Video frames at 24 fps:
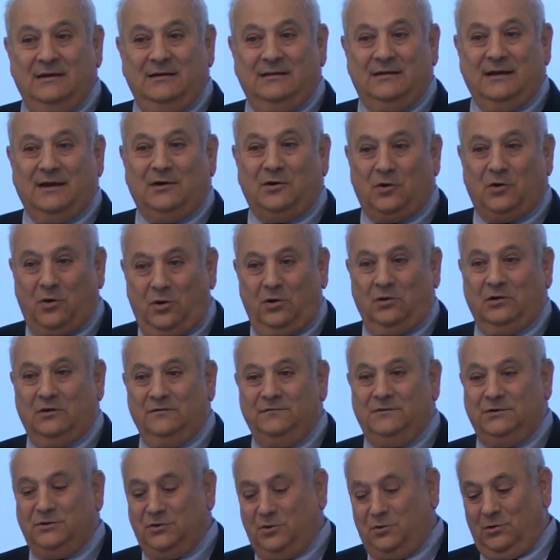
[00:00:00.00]
that all of
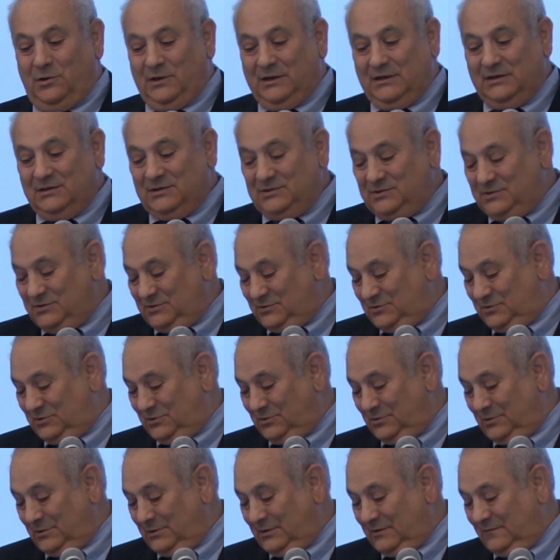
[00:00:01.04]
the noise
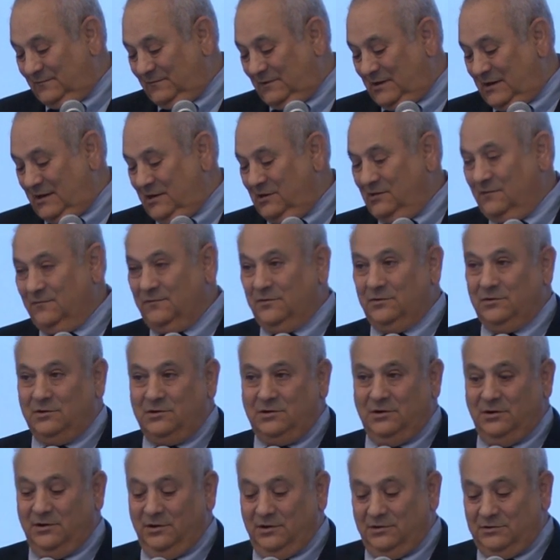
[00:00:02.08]
during the flyover
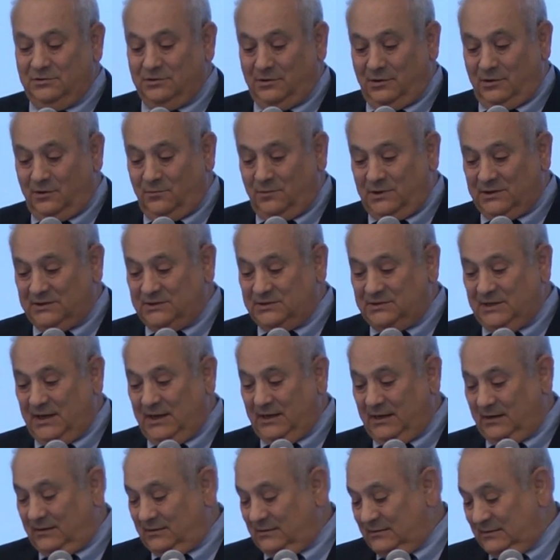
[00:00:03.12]
occurred during 1
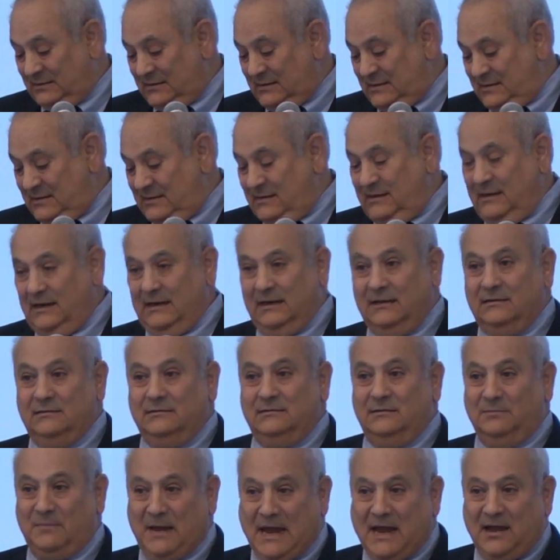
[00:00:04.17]
second, and
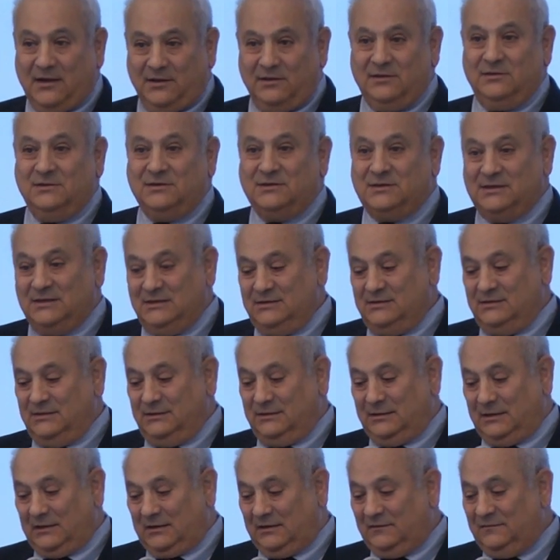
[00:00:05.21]
the math is easy
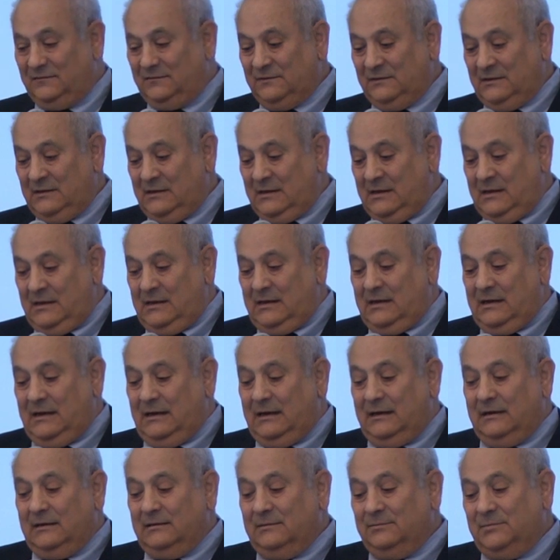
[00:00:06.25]
enough,
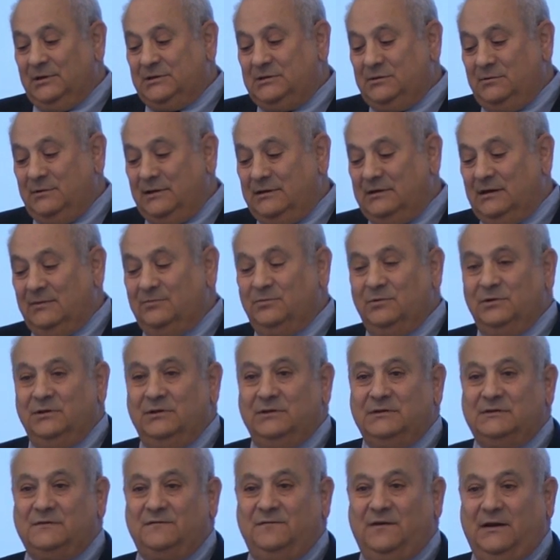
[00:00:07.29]
but you end up with
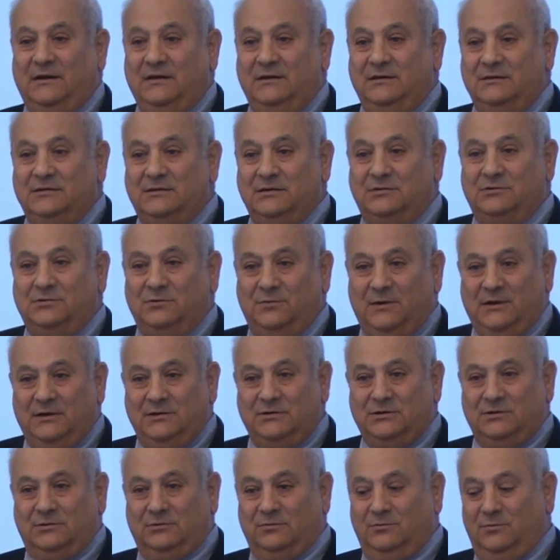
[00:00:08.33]
this funny
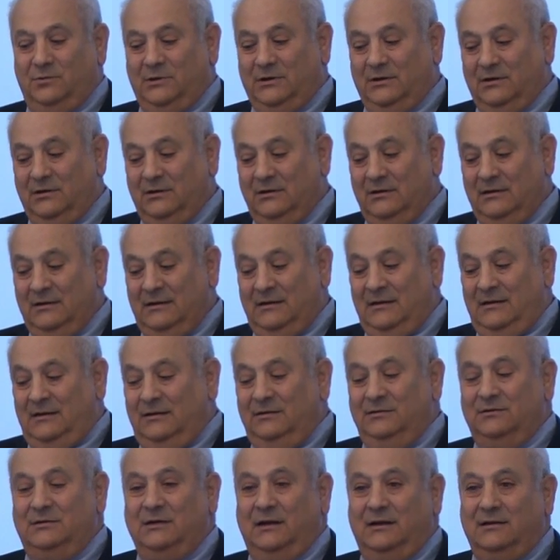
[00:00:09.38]
situation where
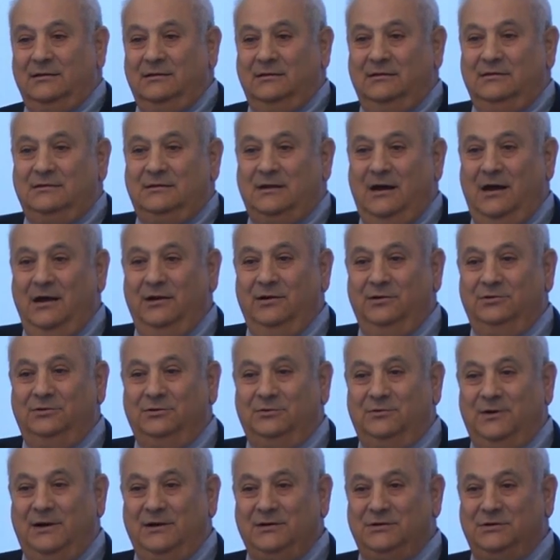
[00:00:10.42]
you take the entire
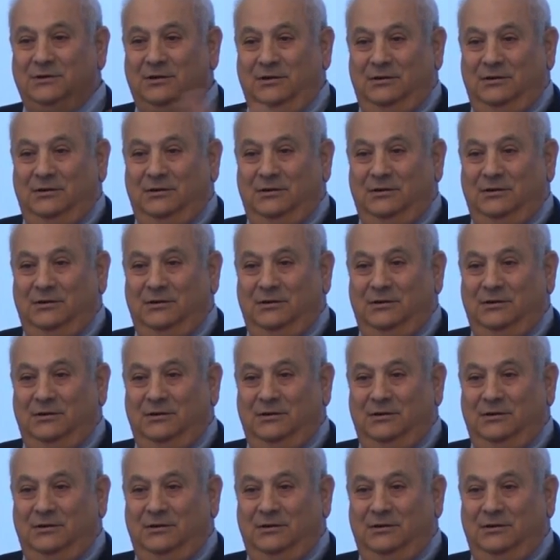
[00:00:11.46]
duration